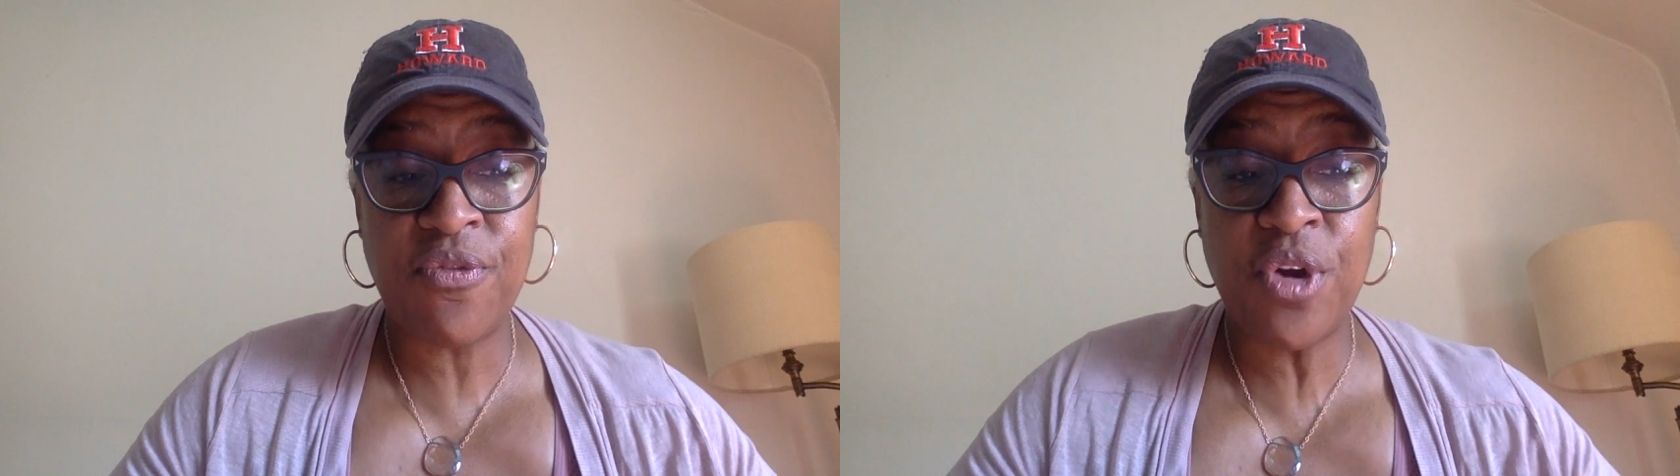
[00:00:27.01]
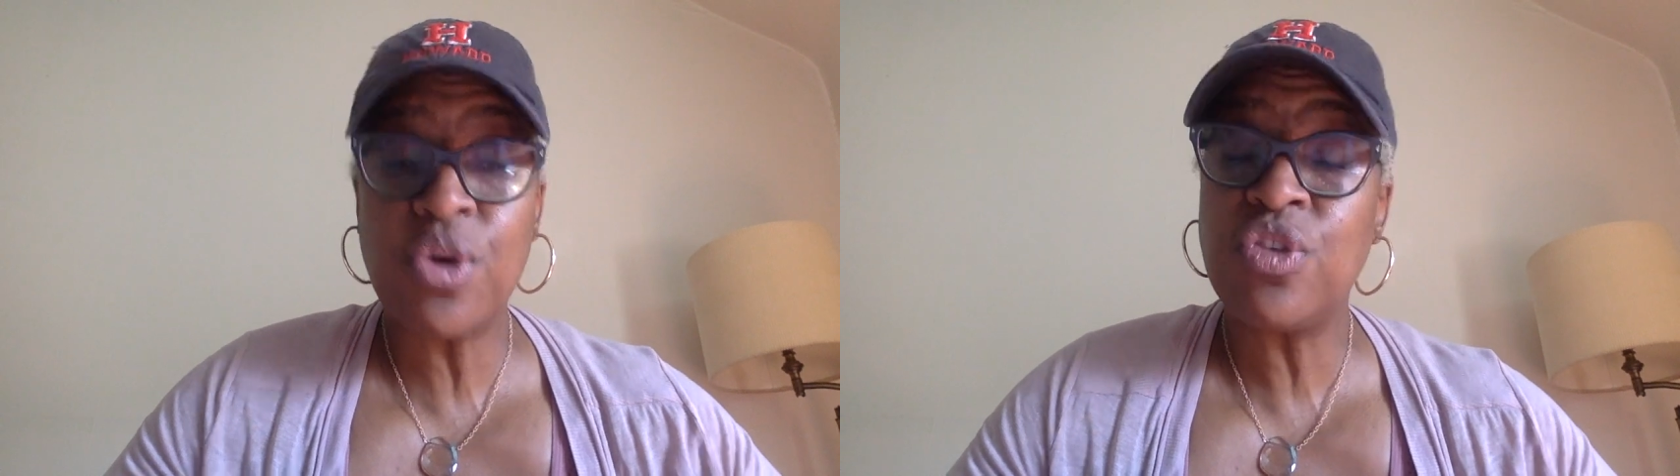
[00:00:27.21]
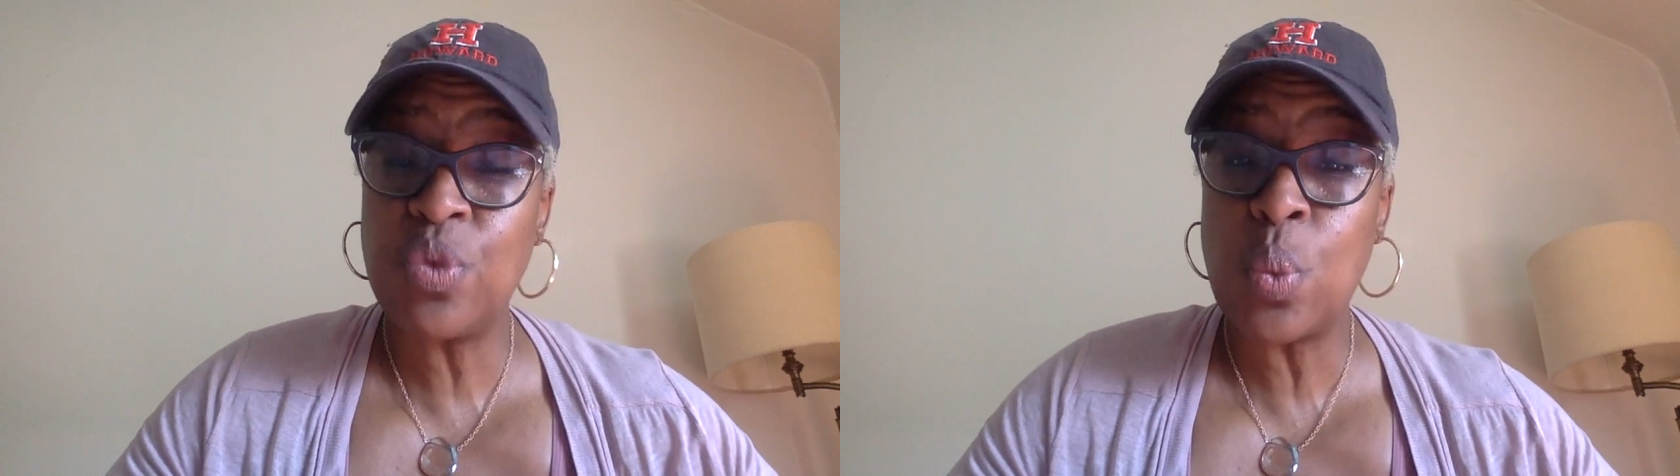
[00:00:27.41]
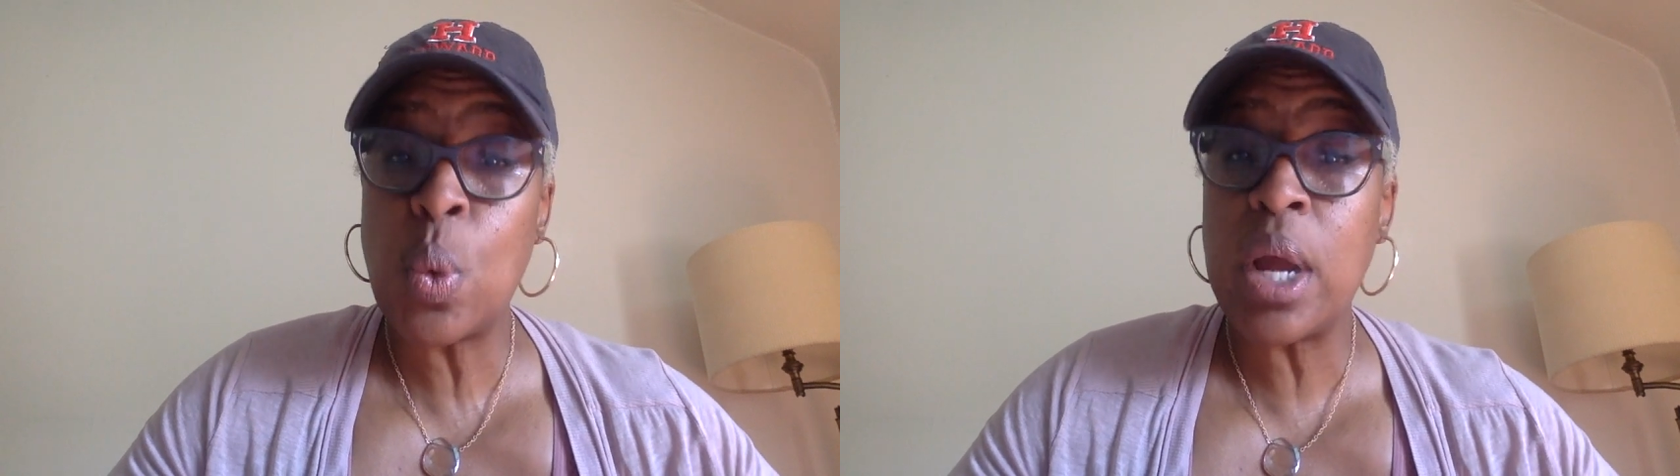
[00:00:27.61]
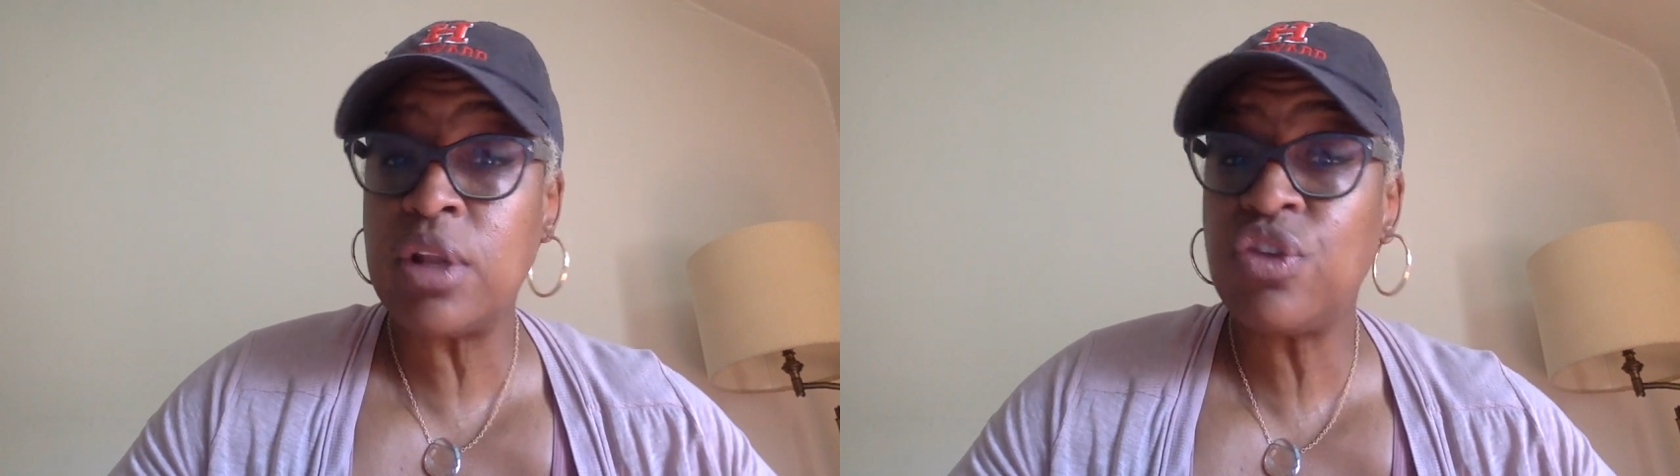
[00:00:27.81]
first
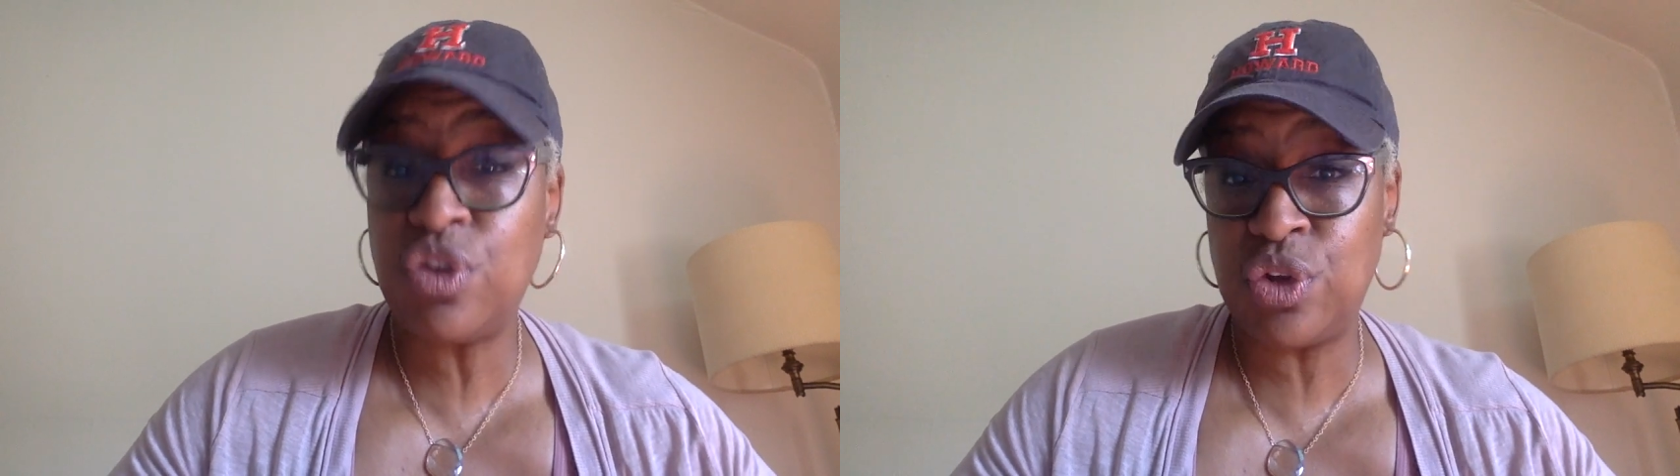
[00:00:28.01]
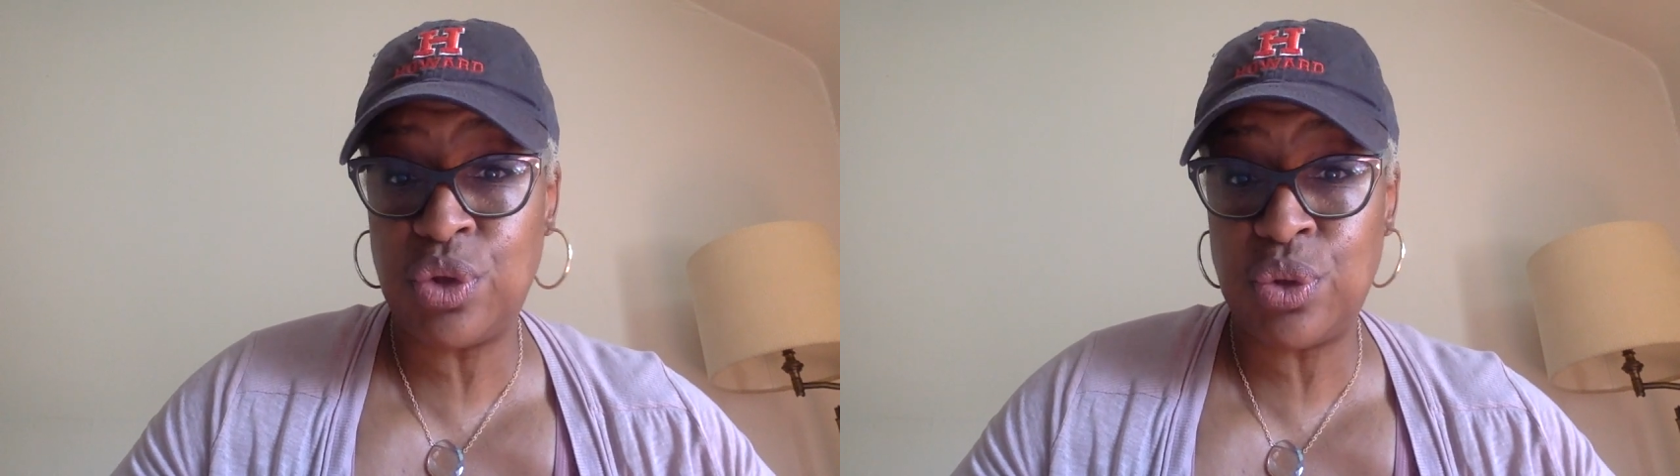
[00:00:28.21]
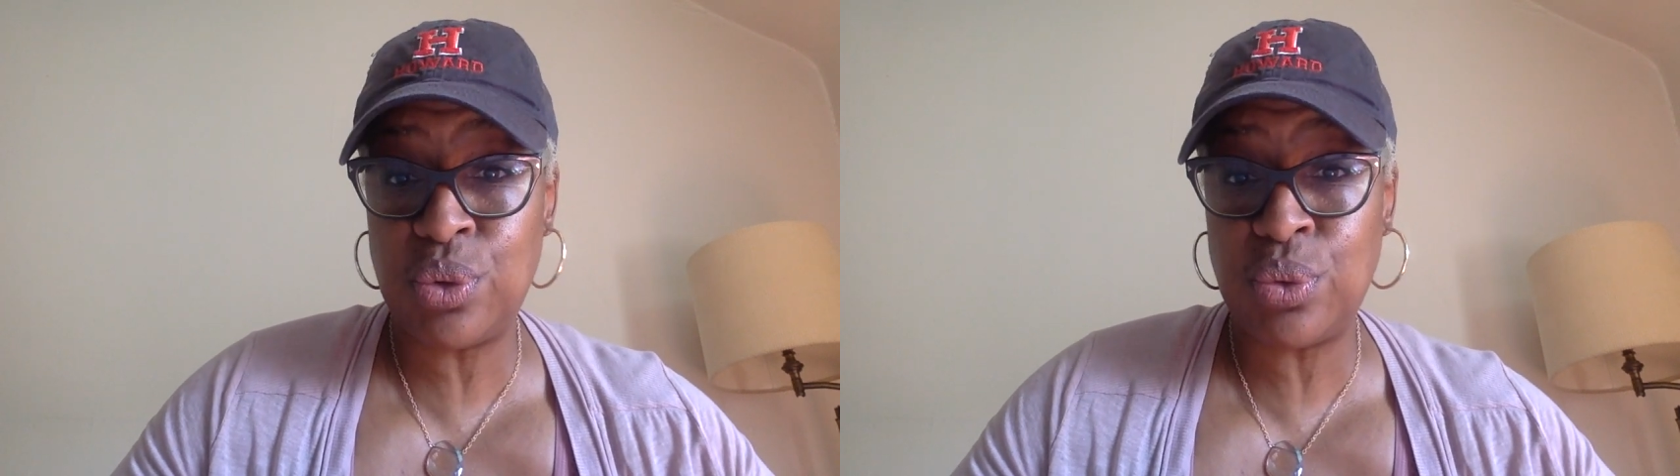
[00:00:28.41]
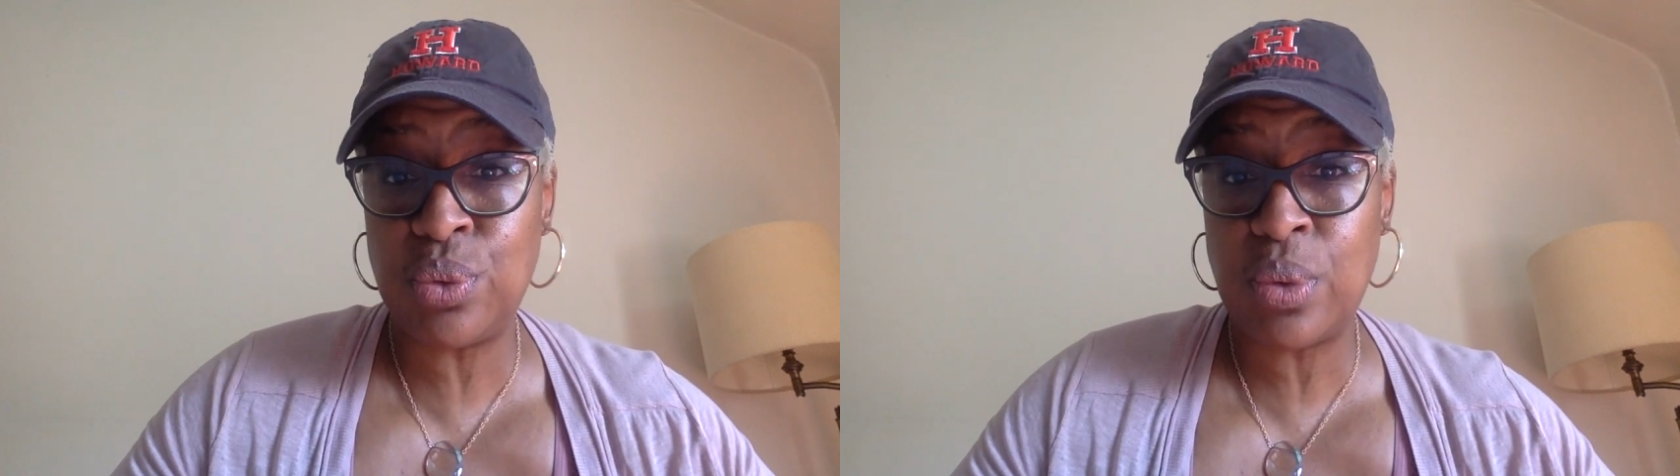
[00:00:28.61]
want to